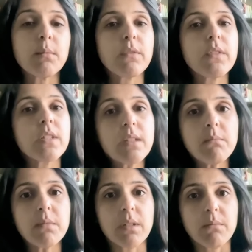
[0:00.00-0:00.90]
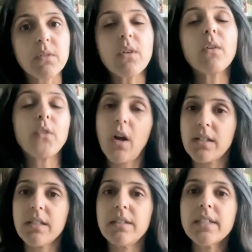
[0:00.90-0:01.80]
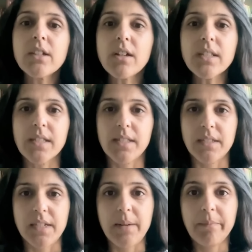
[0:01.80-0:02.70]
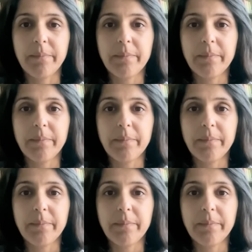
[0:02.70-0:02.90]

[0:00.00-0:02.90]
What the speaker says: of the symptoms of oxalate toxicity.